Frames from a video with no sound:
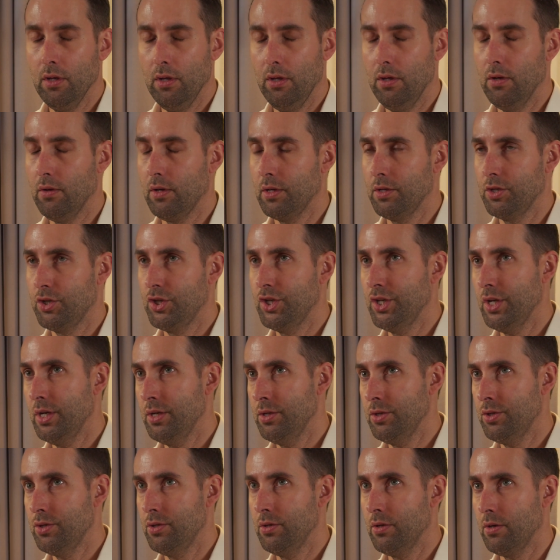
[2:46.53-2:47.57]
You can
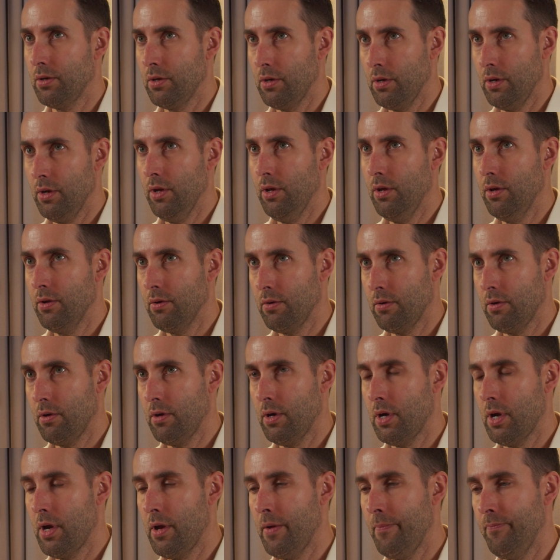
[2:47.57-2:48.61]
change your
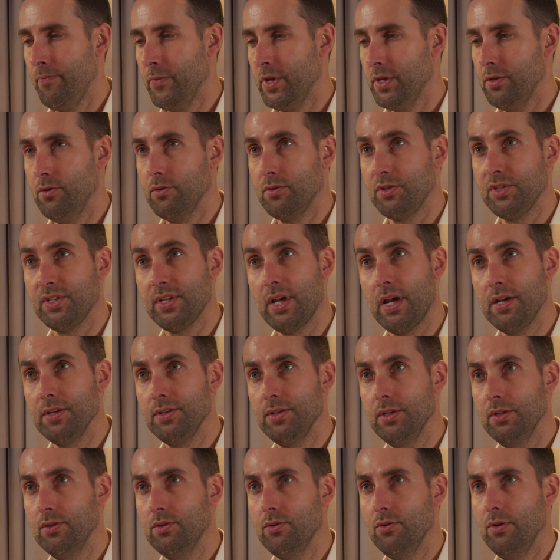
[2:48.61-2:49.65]

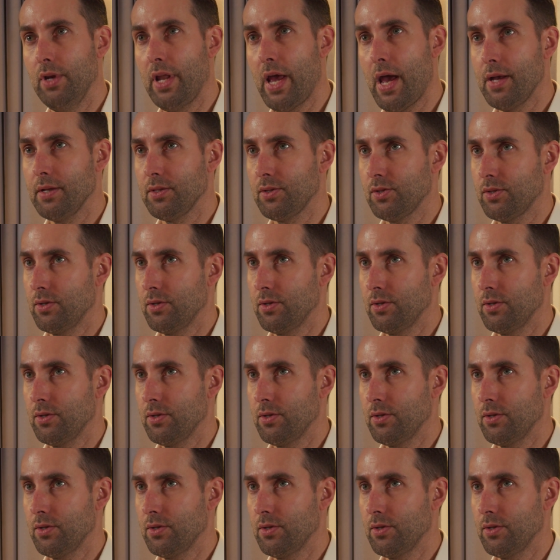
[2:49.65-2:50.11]
sizing to that.